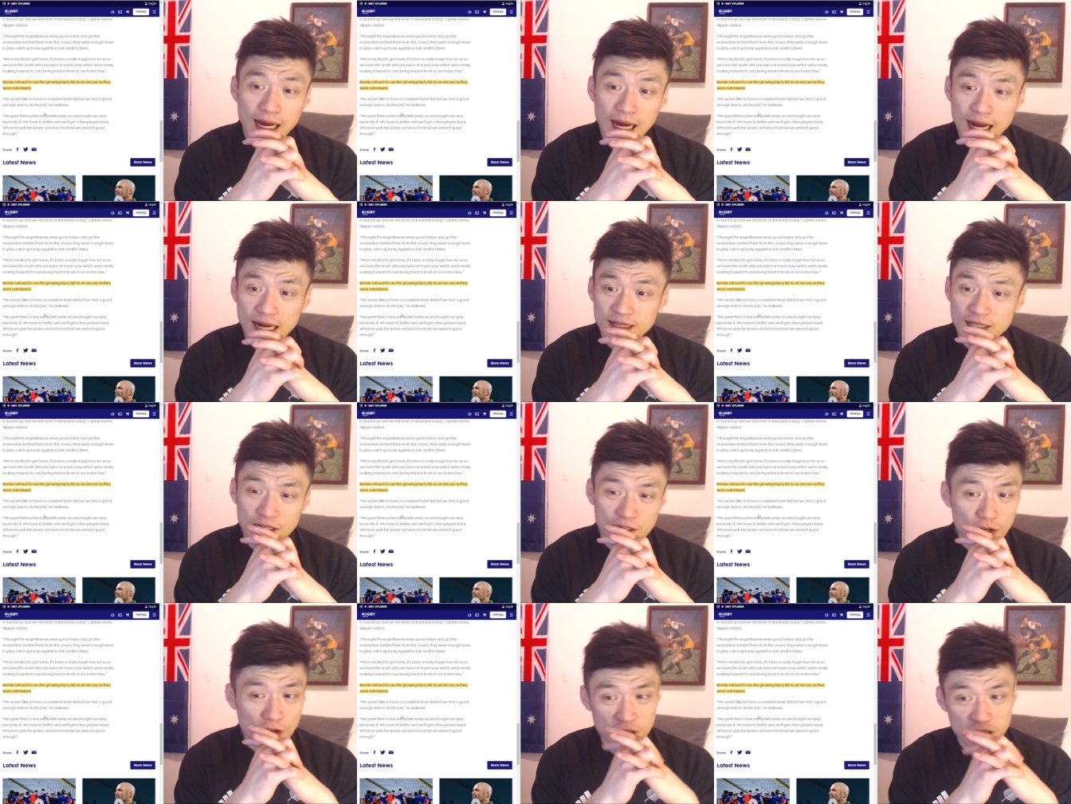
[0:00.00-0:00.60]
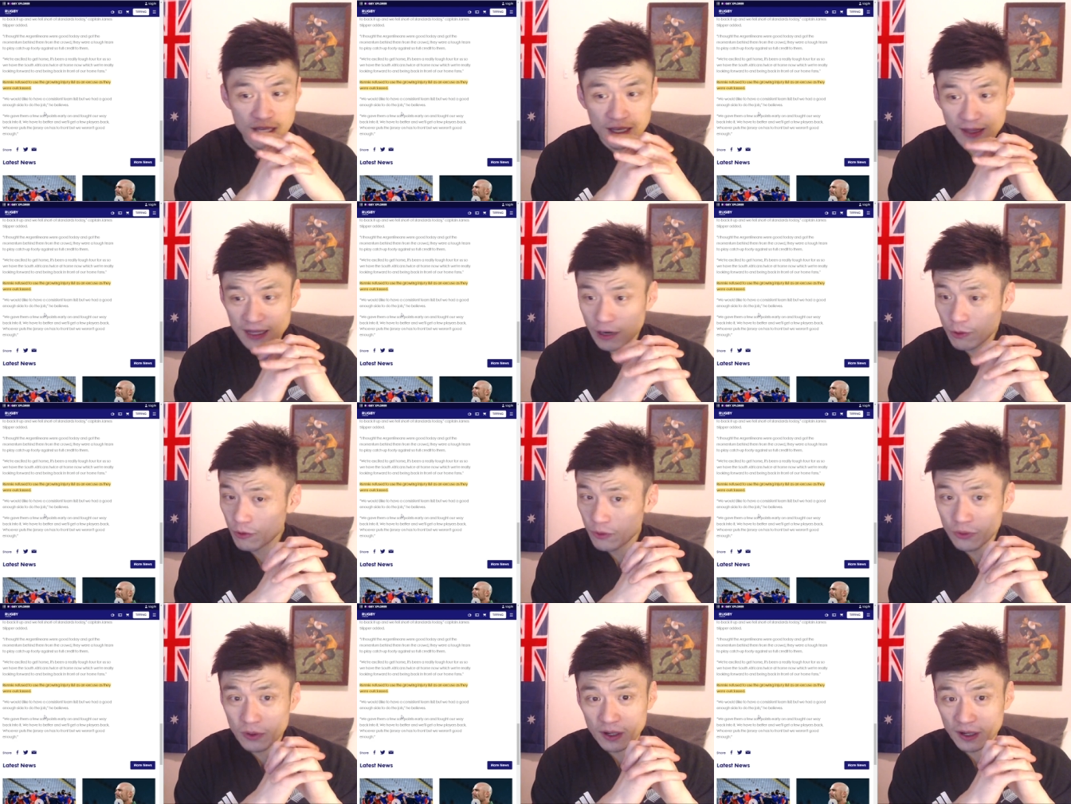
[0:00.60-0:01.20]
Did not think that we
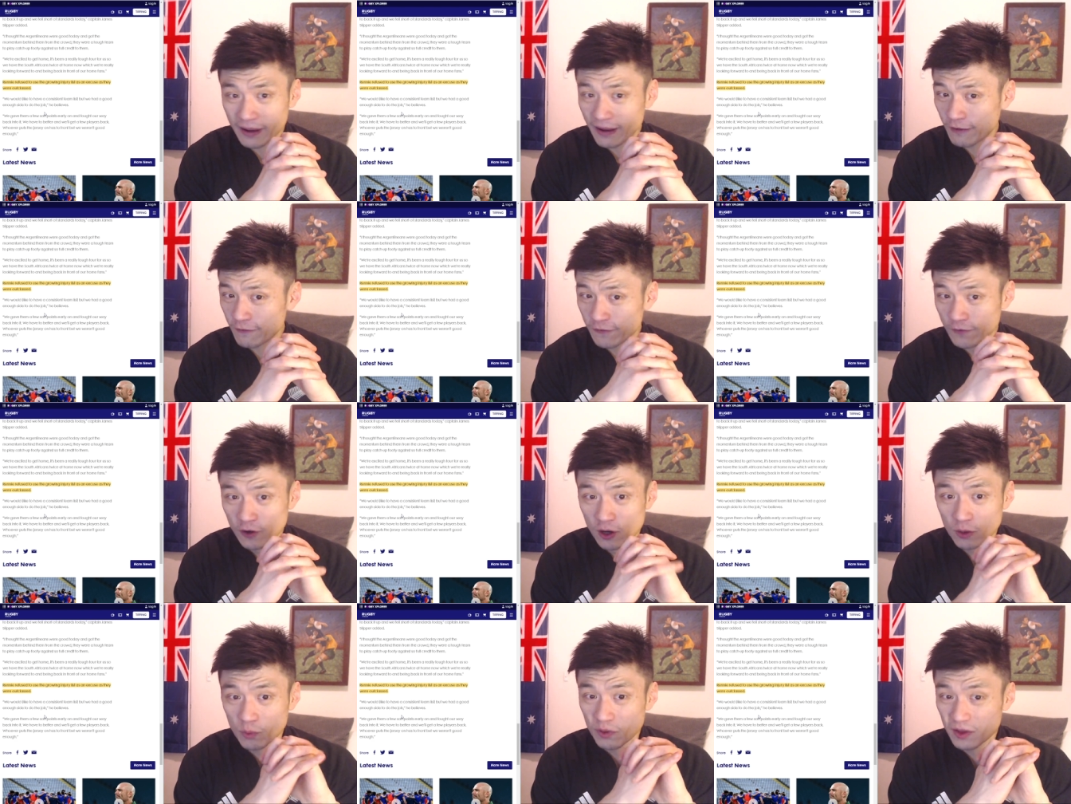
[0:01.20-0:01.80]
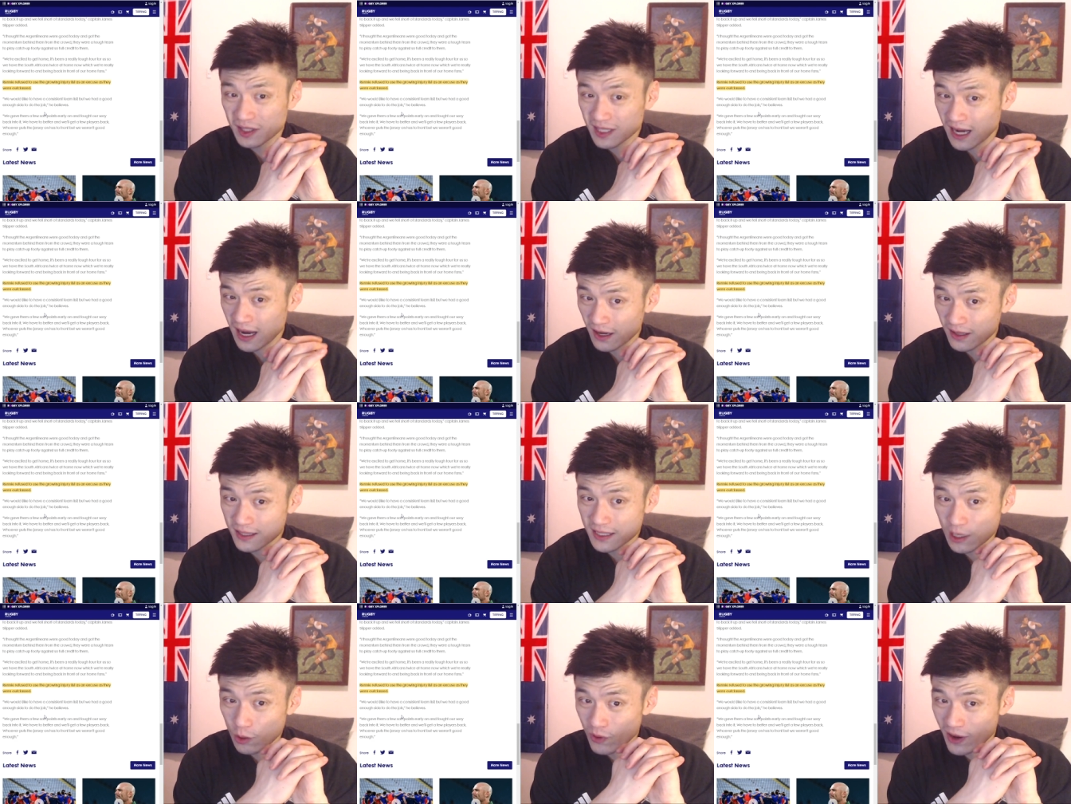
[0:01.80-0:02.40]
were going to get flogged with the talents
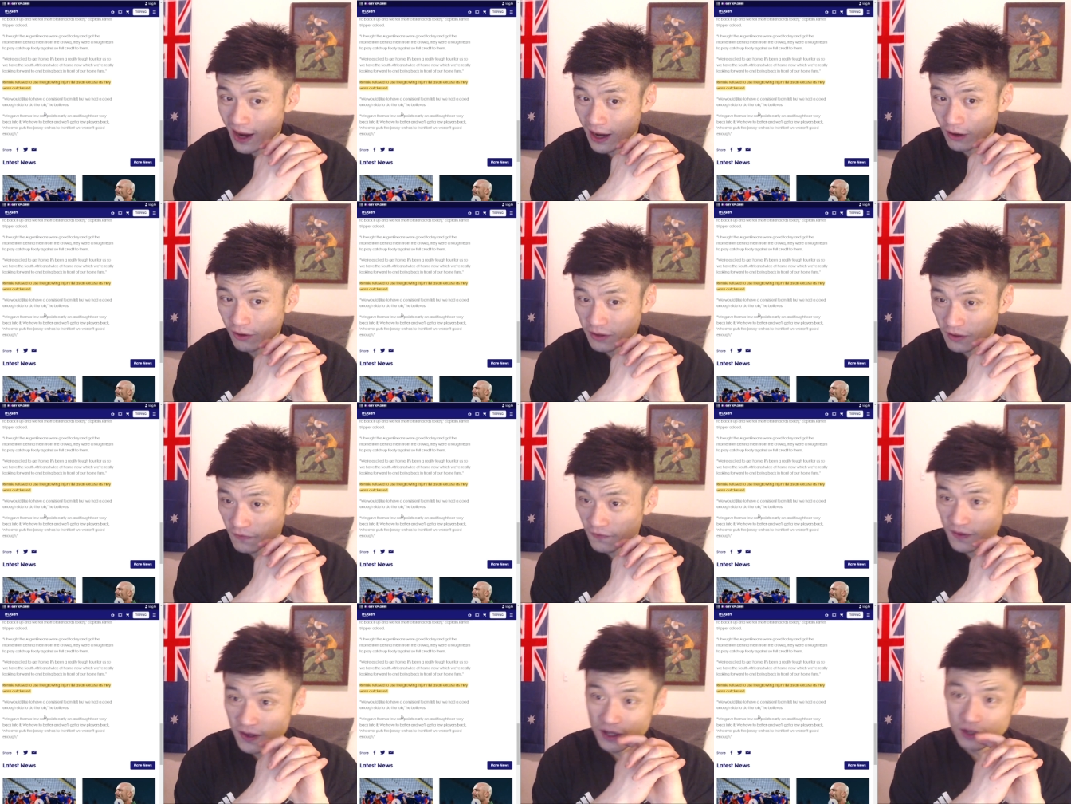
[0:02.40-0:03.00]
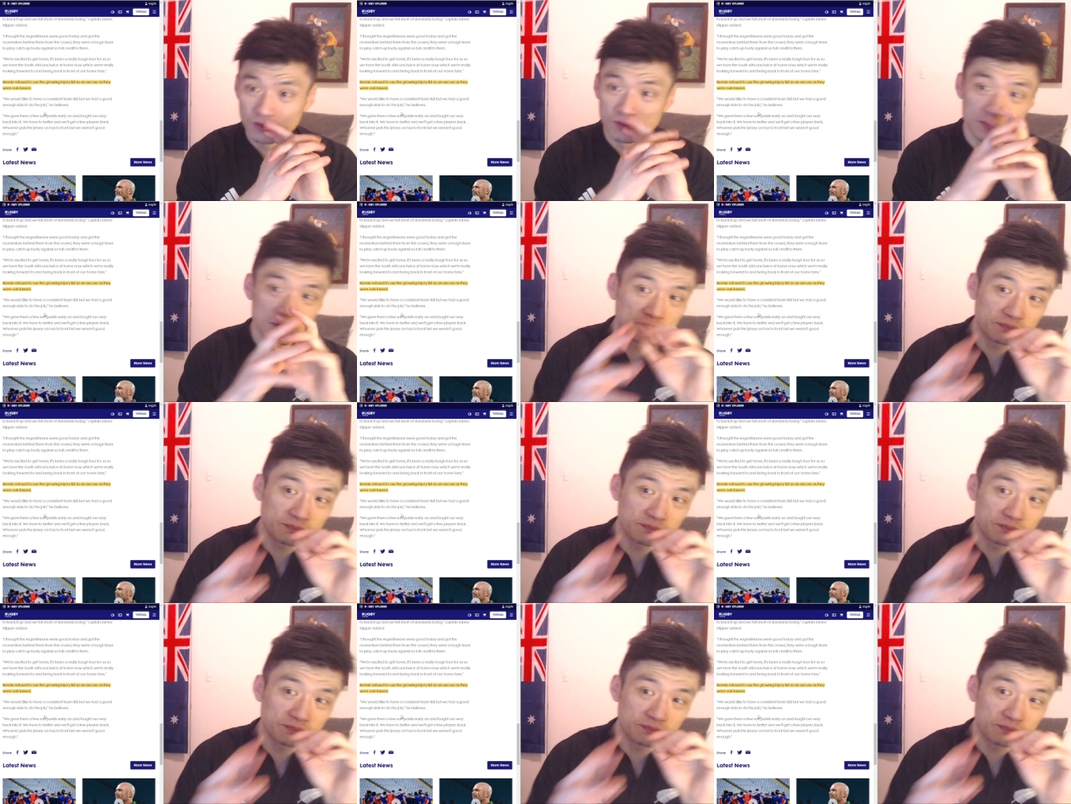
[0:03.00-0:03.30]
that we had on the field.